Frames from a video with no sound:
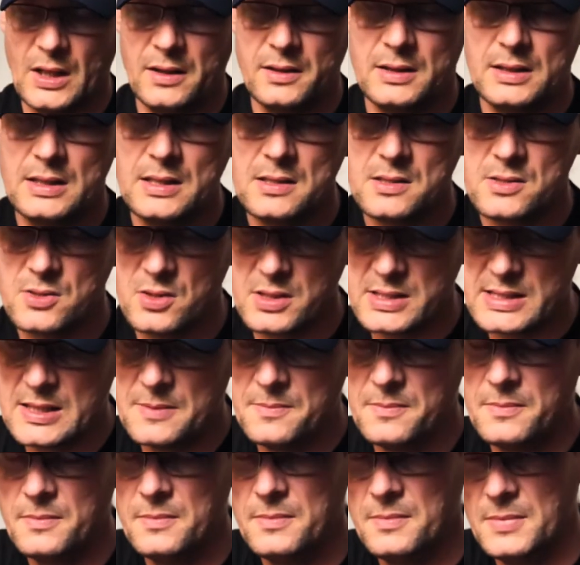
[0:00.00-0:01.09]
this
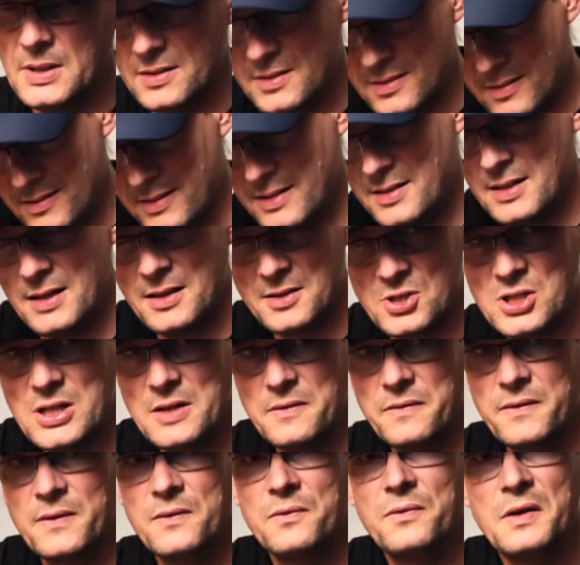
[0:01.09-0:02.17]
system
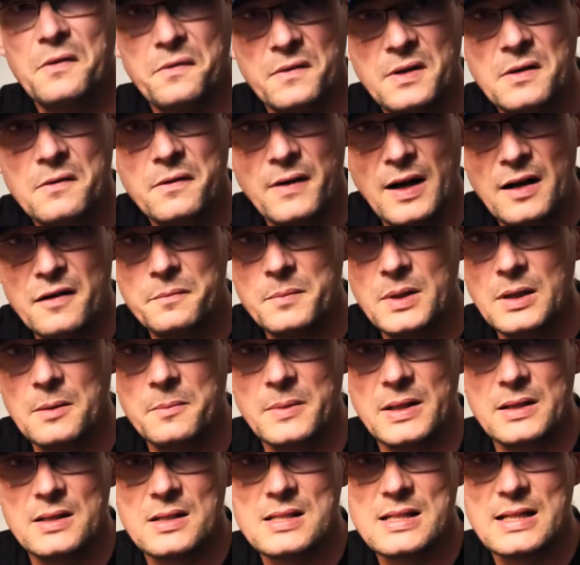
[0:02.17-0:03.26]
achieves 55
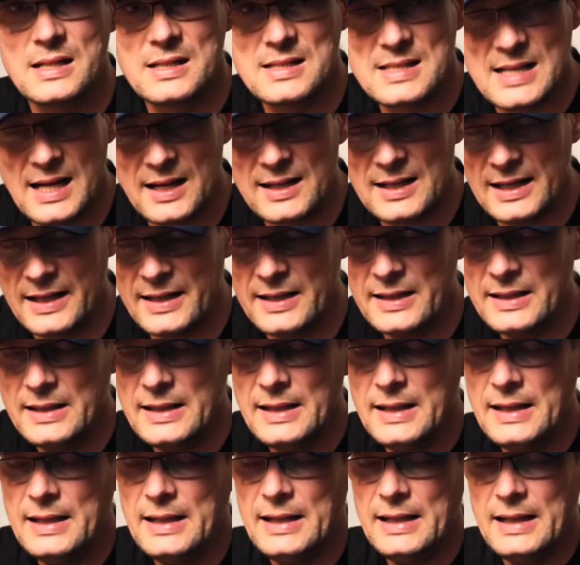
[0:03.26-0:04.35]
millimeters exactly.
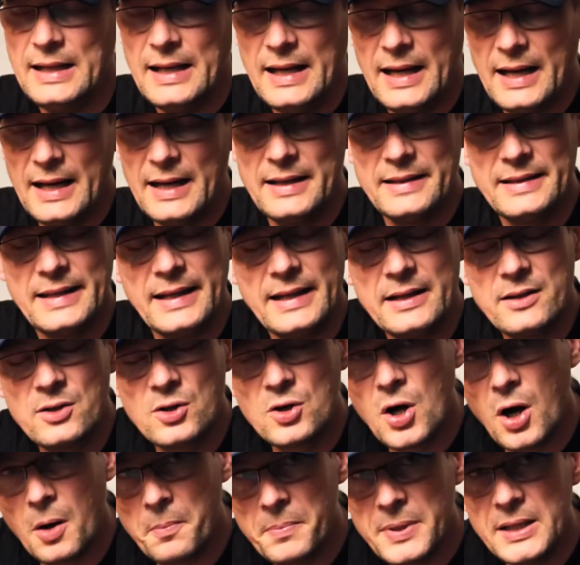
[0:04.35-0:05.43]
They
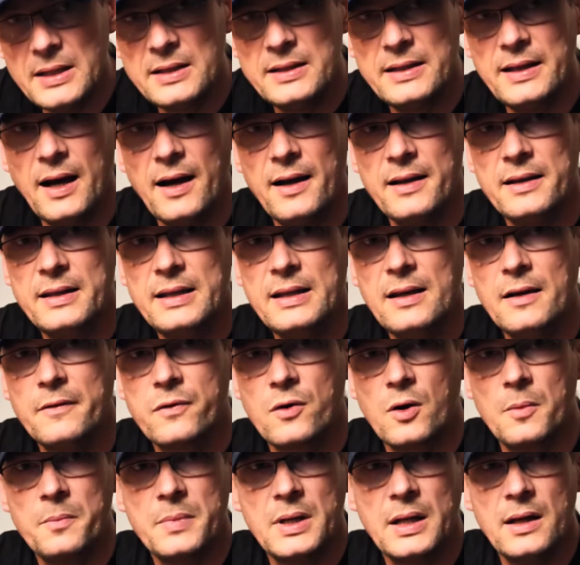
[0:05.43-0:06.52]
copied the idea
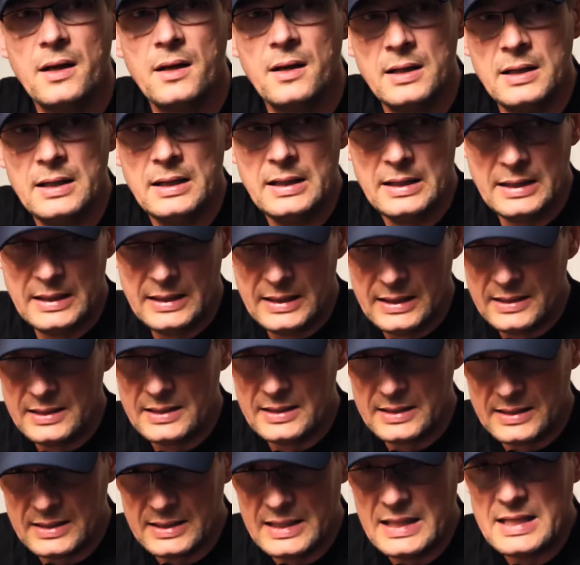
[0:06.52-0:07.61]
from the
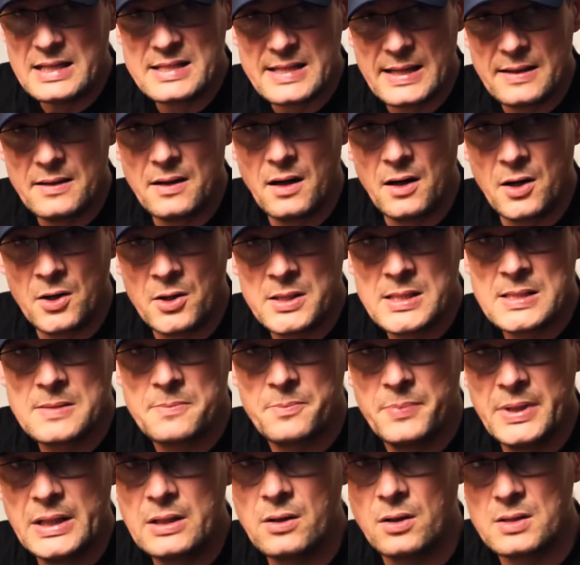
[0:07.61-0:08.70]

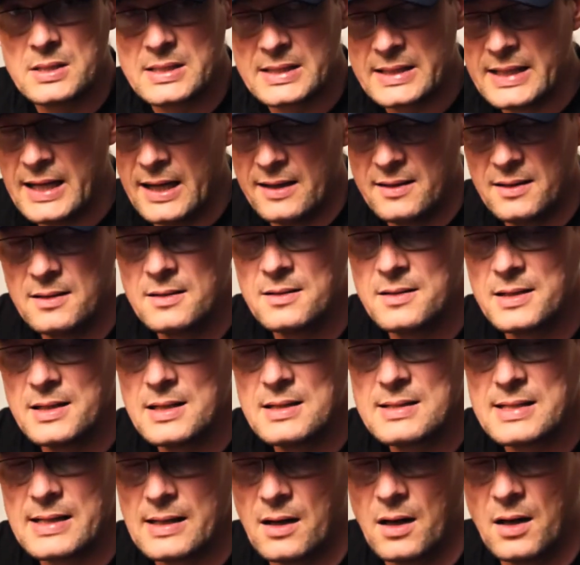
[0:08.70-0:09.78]
DSLRs, because Canon
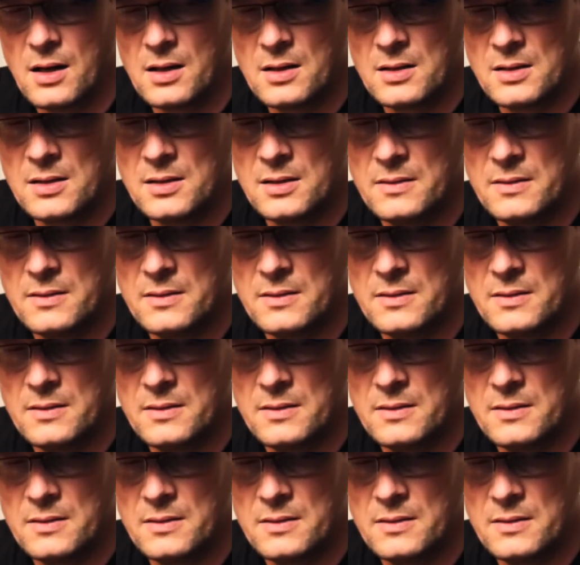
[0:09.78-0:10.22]
DSLR